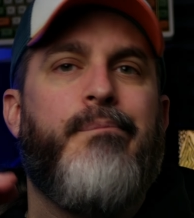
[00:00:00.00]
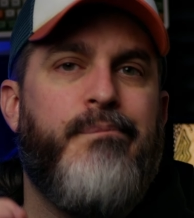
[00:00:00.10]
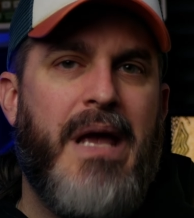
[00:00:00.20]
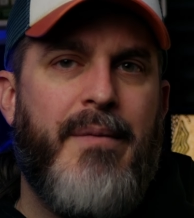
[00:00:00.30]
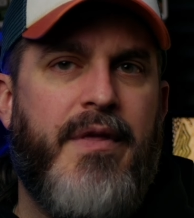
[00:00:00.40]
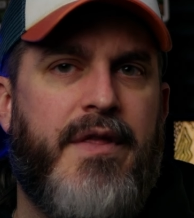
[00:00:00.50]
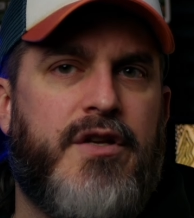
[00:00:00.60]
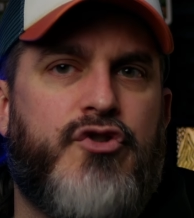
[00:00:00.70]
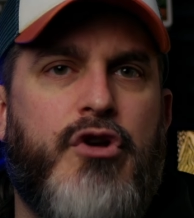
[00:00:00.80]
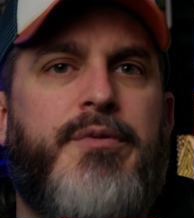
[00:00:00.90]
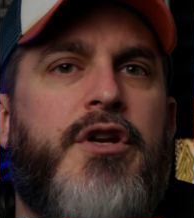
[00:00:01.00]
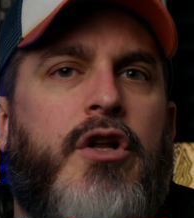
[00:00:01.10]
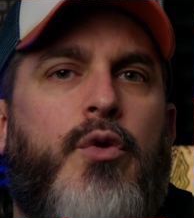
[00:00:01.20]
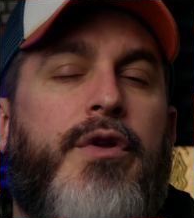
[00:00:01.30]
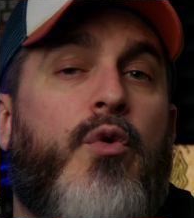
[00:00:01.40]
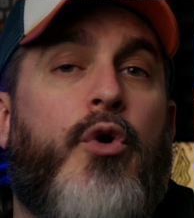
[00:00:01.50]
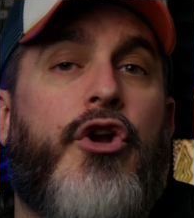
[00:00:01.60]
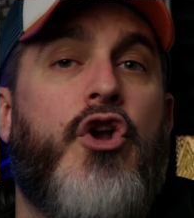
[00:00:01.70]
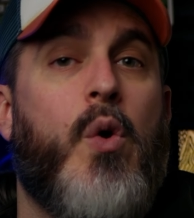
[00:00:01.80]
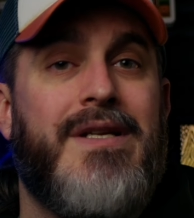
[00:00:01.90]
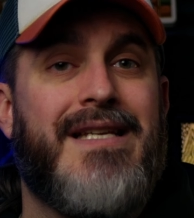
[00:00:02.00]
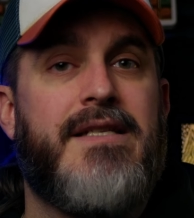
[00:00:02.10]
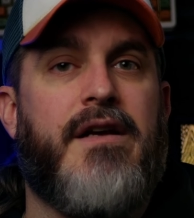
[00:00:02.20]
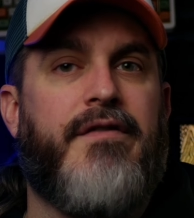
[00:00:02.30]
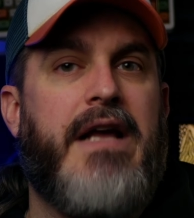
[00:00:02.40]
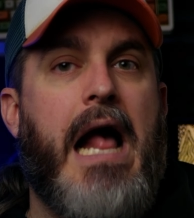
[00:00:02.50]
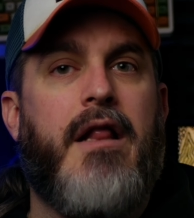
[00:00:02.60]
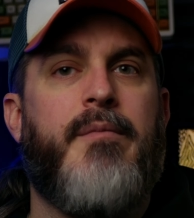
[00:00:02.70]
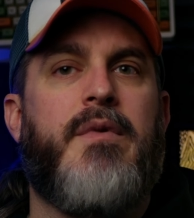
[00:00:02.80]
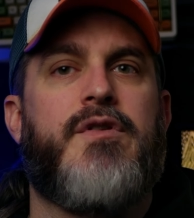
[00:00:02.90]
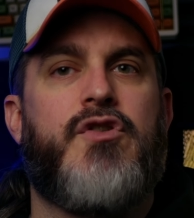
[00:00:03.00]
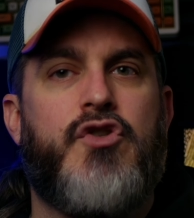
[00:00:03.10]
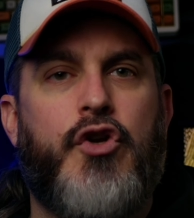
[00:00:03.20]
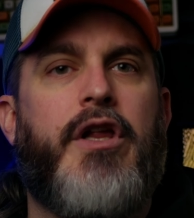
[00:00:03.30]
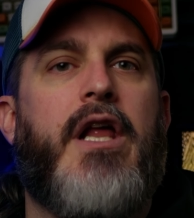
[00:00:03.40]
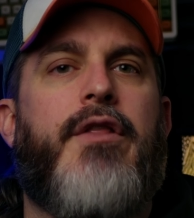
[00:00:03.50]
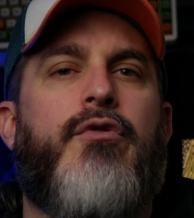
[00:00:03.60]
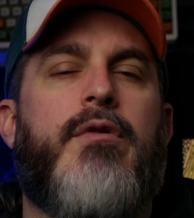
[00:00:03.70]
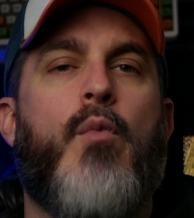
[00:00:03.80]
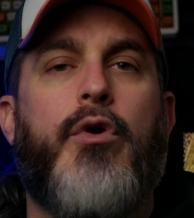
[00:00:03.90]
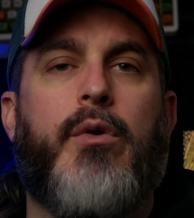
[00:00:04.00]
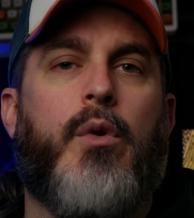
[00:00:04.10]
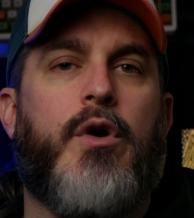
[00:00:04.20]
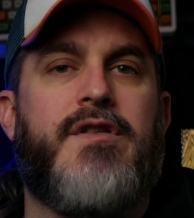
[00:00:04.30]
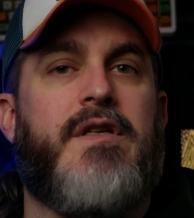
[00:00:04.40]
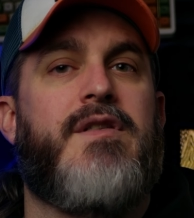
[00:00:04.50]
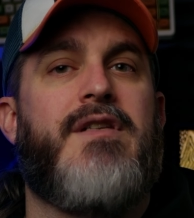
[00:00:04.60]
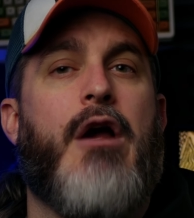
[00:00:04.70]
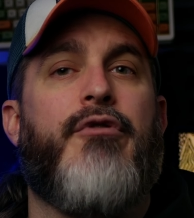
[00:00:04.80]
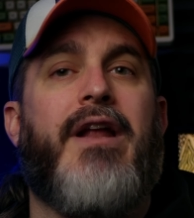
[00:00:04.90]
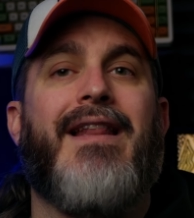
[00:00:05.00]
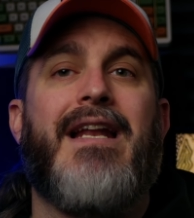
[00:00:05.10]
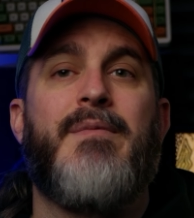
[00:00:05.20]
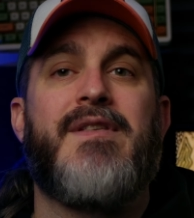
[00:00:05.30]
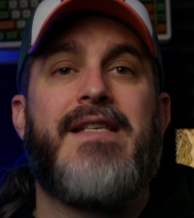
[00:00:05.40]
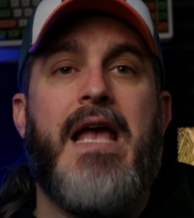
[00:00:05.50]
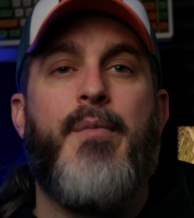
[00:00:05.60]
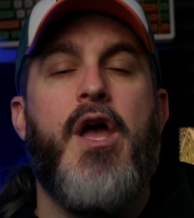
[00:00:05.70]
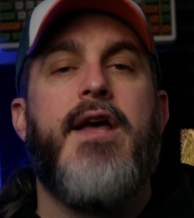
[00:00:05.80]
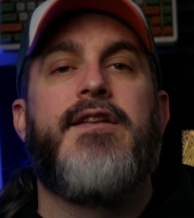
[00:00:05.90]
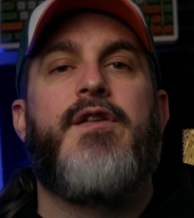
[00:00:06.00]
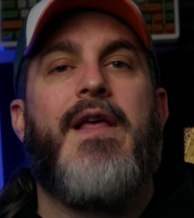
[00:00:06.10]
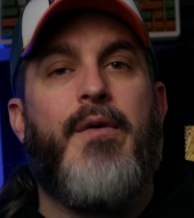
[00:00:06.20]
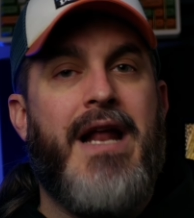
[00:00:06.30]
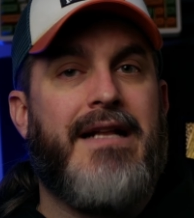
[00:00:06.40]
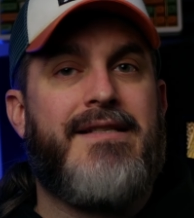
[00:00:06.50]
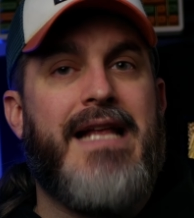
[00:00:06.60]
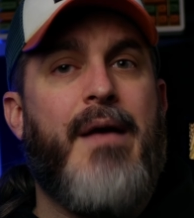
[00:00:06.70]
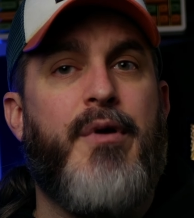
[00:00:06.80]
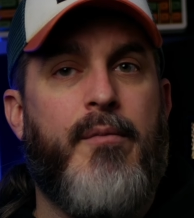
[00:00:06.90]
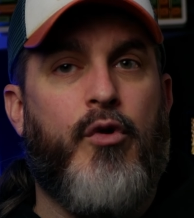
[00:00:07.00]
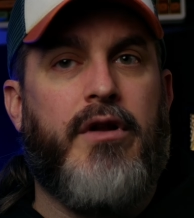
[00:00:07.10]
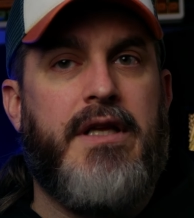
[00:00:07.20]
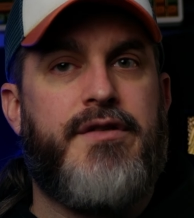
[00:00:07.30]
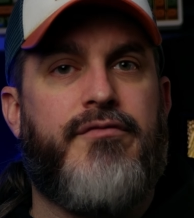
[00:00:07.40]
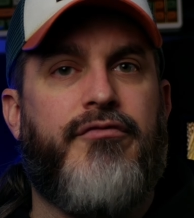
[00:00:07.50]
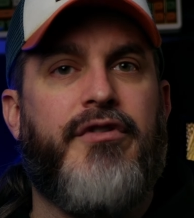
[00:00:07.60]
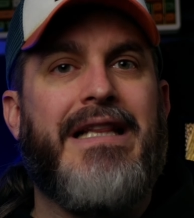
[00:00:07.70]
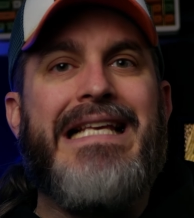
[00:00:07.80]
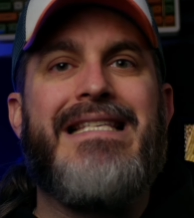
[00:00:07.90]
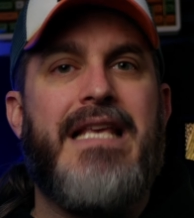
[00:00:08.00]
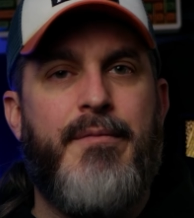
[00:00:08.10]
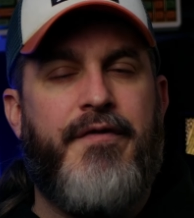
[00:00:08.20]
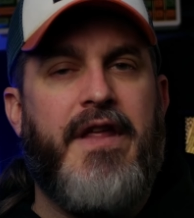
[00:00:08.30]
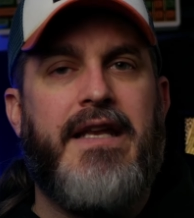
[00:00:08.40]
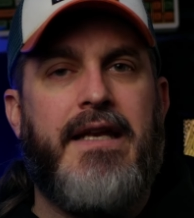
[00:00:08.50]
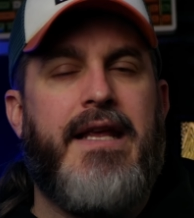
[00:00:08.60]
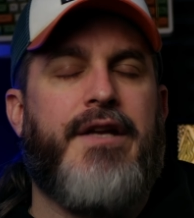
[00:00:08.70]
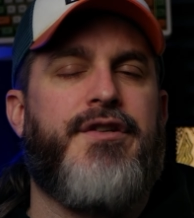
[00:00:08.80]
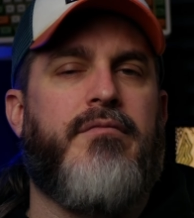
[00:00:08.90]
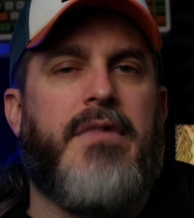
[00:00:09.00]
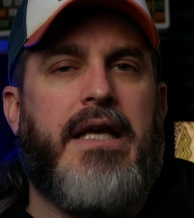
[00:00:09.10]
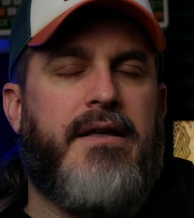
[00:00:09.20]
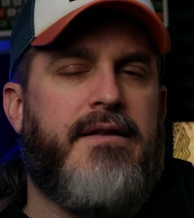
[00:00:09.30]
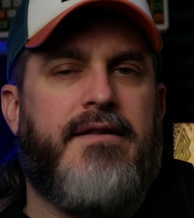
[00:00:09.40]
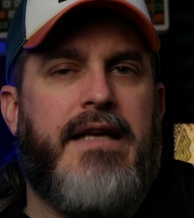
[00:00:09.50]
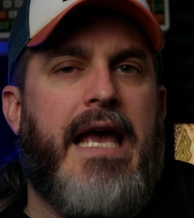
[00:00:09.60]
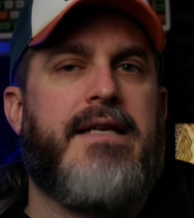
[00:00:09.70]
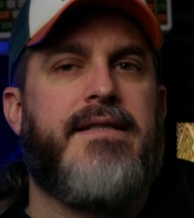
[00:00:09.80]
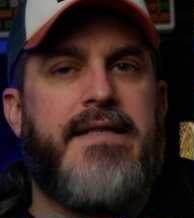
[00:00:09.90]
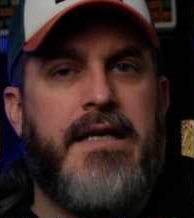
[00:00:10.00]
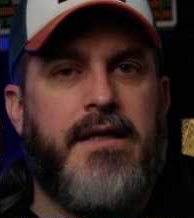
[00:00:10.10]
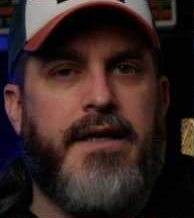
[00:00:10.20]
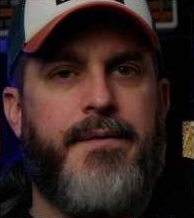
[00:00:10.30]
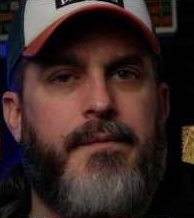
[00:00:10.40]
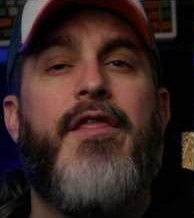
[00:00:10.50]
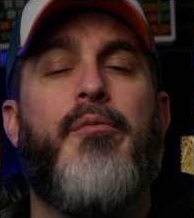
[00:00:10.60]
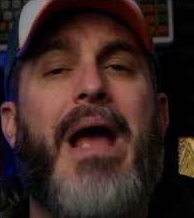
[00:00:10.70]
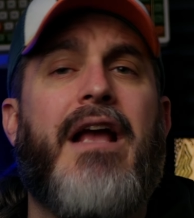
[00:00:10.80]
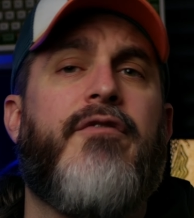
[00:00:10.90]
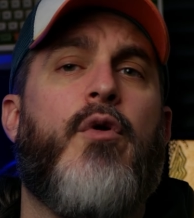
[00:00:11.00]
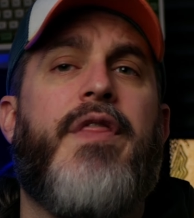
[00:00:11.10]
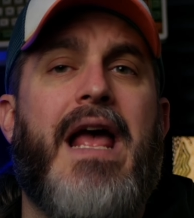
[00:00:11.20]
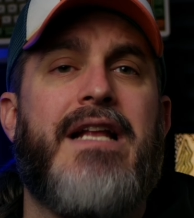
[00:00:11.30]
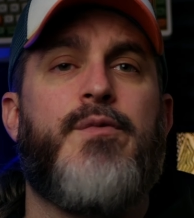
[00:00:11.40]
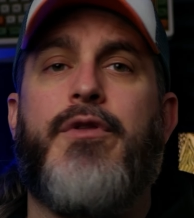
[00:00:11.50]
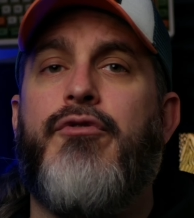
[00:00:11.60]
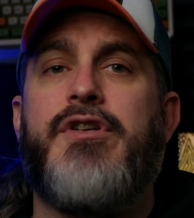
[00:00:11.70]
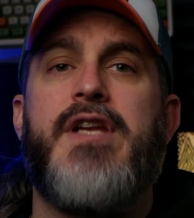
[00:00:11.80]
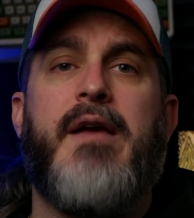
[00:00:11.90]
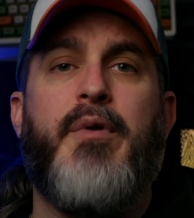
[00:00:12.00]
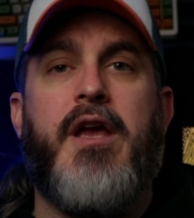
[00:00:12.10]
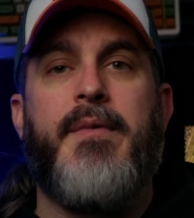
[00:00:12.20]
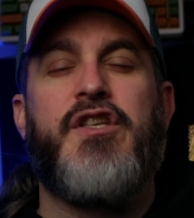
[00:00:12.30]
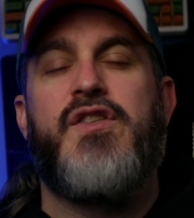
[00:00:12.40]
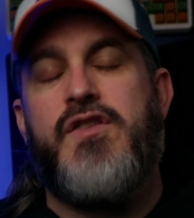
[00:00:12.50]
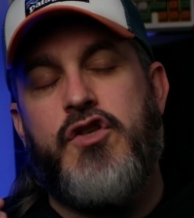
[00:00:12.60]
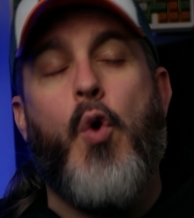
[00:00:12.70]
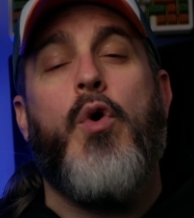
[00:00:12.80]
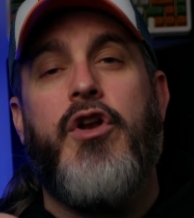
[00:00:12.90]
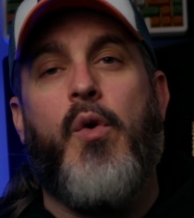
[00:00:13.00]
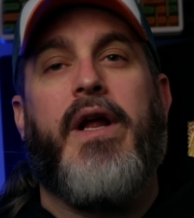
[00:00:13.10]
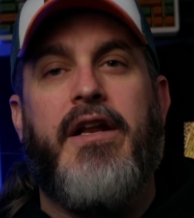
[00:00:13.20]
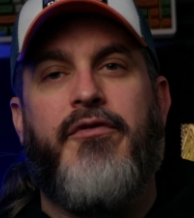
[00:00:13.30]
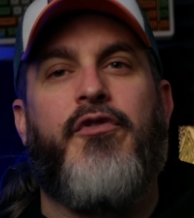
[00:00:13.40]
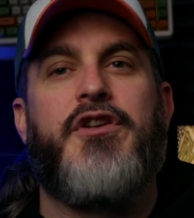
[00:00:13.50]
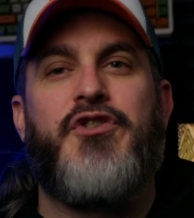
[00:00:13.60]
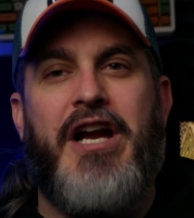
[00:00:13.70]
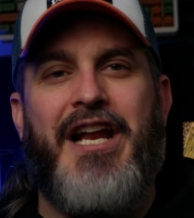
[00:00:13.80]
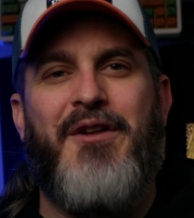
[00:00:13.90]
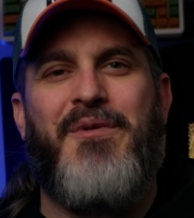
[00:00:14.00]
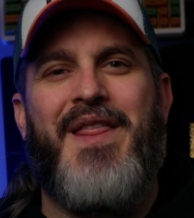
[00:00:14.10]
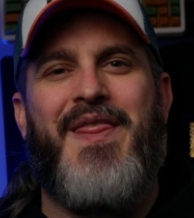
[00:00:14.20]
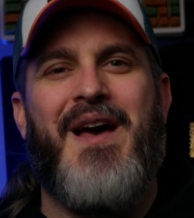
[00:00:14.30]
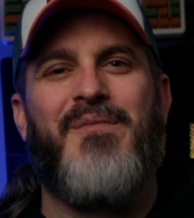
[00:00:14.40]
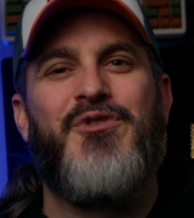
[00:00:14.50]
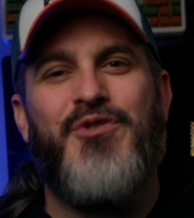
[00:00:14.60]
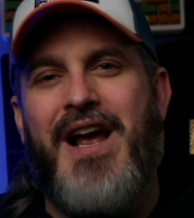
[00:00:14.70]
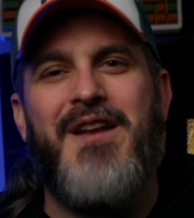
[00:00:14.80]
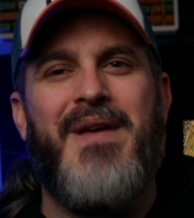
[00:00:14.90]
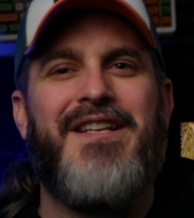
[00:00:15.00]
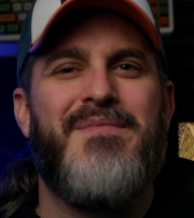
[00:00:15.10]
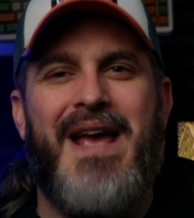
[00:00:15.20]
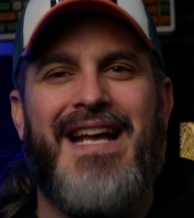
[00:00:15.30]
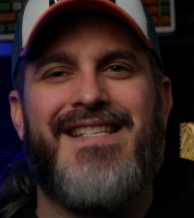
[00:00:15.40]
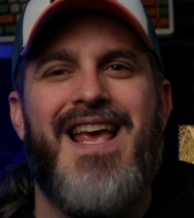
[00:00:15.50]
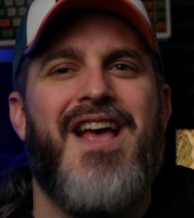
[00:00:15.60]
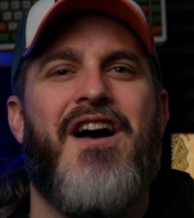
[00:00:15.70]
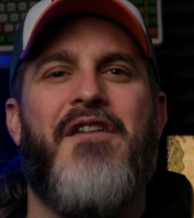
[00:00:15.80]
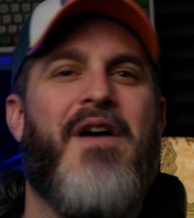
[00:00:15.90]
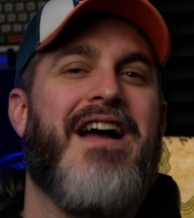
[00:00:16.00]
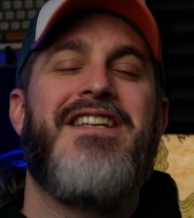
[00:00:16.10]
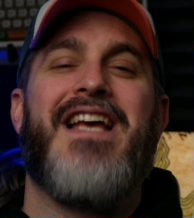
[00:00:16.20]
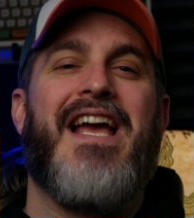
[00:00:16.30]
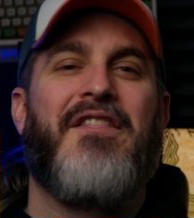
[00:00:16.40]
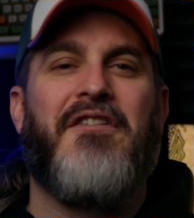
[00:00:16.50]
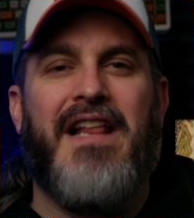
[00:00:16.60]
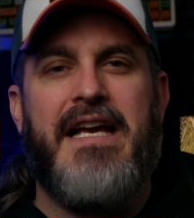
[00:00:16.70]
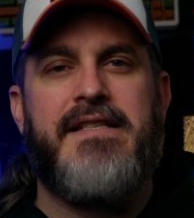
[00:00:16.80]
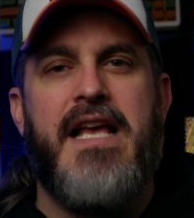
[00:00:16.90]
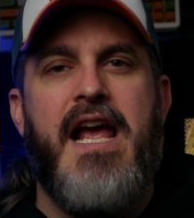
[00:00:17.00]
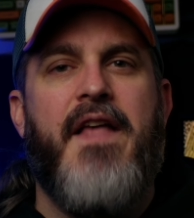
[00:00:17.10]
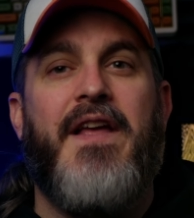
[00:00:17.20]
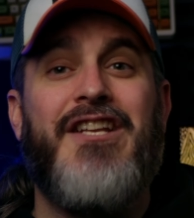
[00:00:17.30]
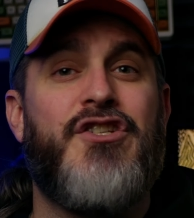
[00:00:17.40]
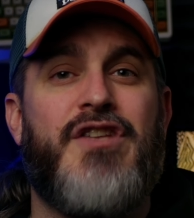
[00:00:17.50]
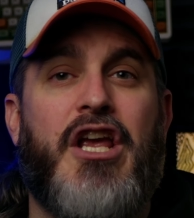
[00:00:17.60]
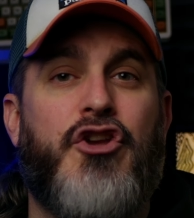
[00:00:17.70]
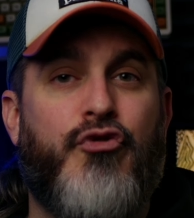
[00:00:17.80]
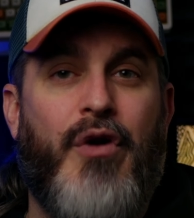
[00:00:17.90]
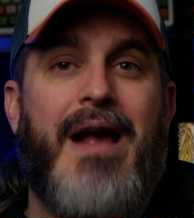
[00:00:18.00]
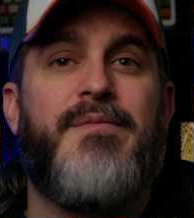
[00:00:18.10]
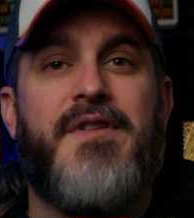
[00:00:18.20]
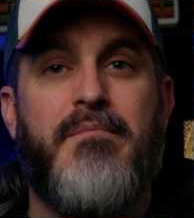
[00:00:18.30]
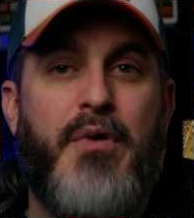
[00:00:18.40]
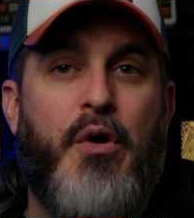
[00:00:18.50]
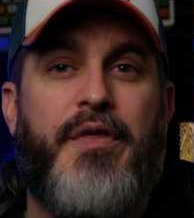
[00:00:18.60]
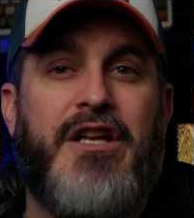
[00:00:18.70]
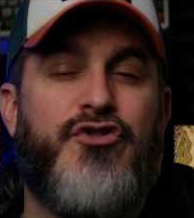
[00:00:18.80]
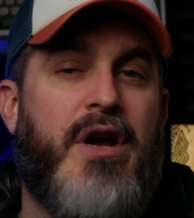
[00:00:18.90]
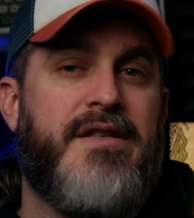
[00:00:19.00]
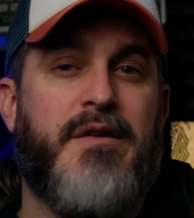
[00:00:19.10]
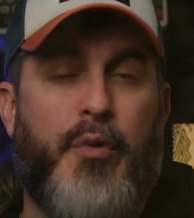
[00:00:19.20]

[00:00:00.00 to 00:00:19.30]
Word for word: maybe the description, including the weird noises of Gollum, circulated through the Mordor orcs as Sauron let him escape so they would not stop him, or at least release him if they did catch him, like accidentally. Their back and forth ends with Grishnak becoming so annoyed and frustrated with them trying to make demands of untying their legs, and he just like grabs them both and tries to